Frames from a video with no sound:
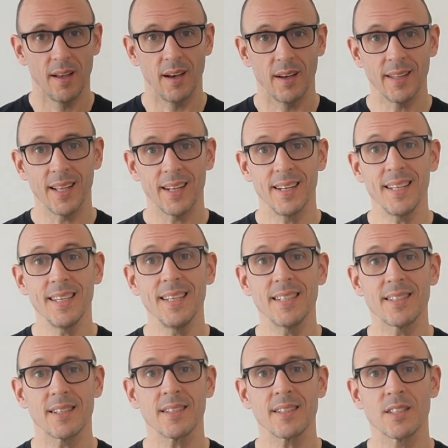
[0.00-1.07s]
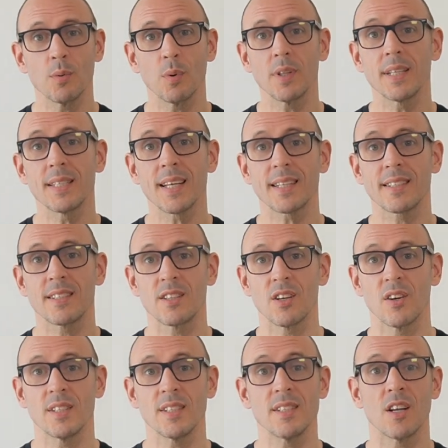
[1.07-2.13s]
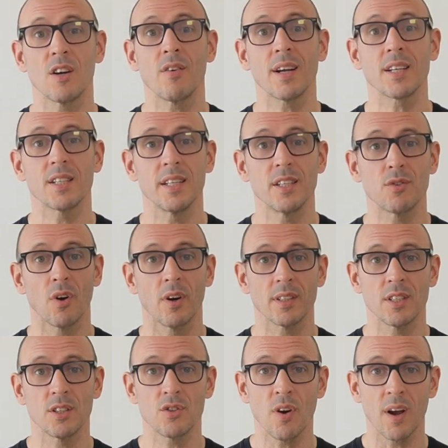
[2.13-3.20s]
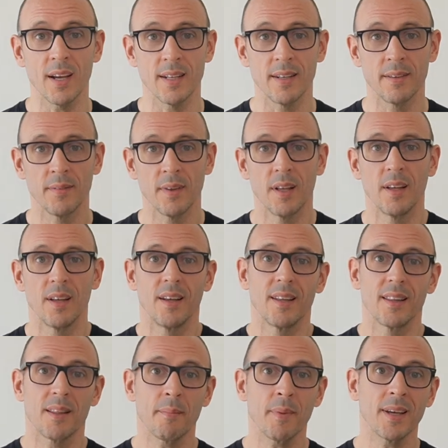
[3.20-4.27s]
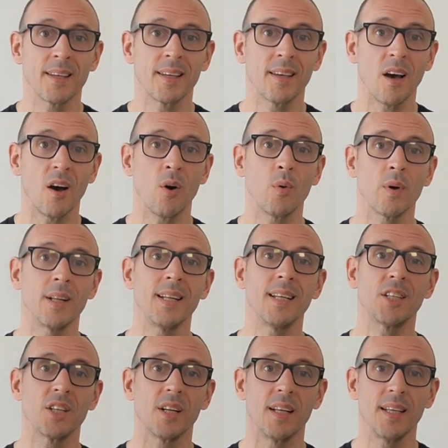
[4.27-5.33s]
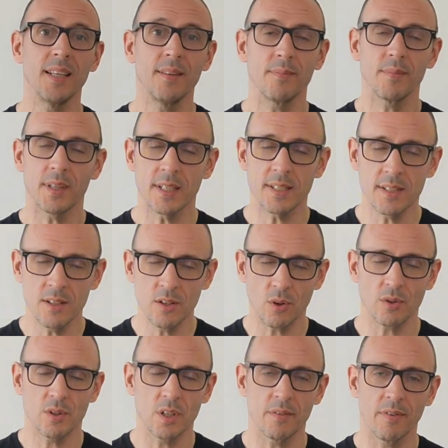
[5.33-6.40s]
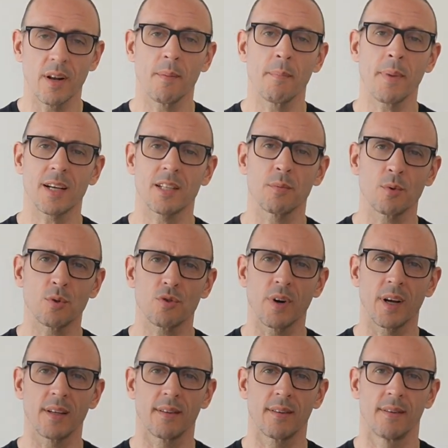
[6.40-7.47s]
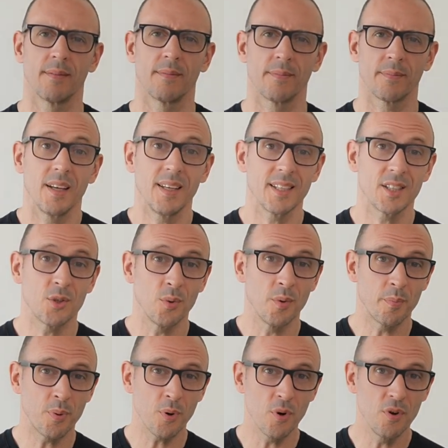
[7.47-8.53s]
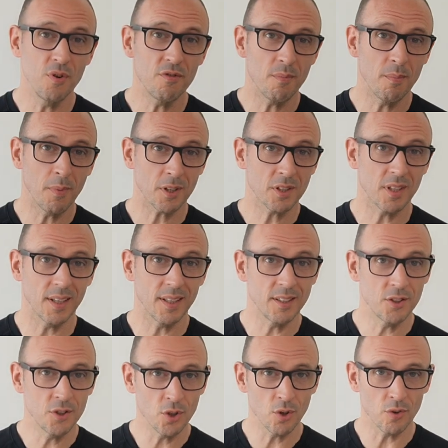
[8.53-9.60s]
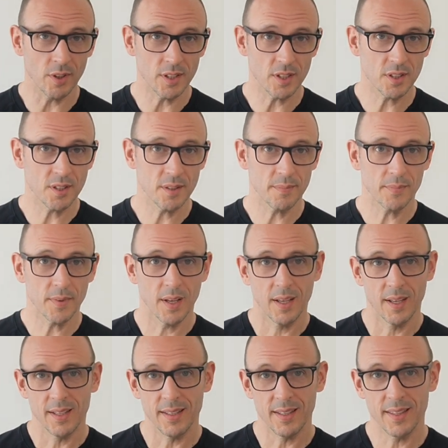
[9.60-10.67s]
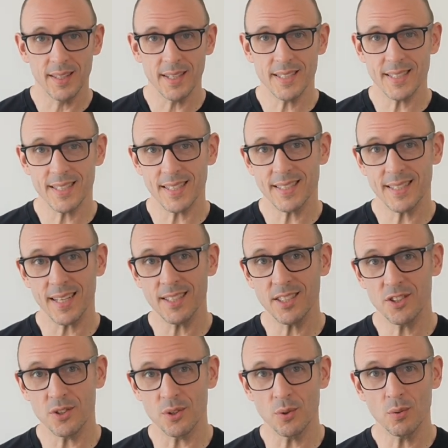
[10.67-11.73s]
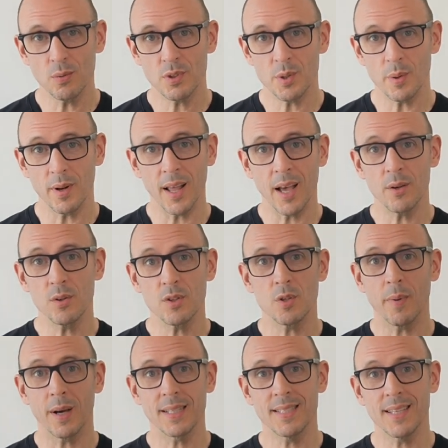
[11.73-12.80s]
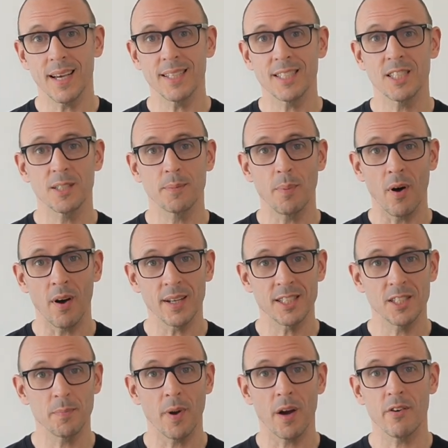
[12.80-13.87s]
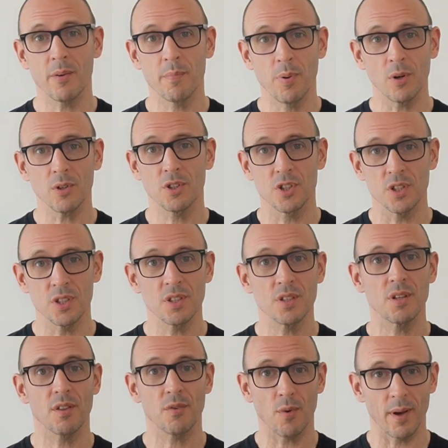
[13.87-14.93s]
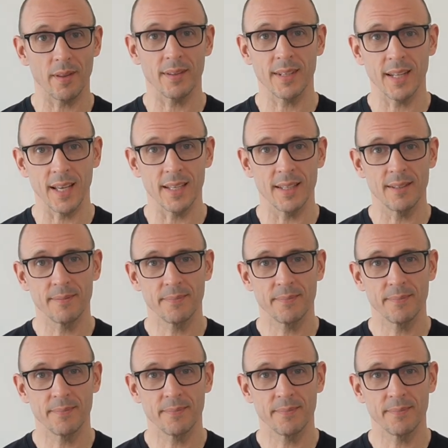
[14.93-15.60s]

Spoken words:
And that leads us to what these exercises are actually trying to train. The main goal initially is not to develop maximal strength. It's to improve muscular endurance. This is essential to allow you to maintain spine-sparing postures throughout the day.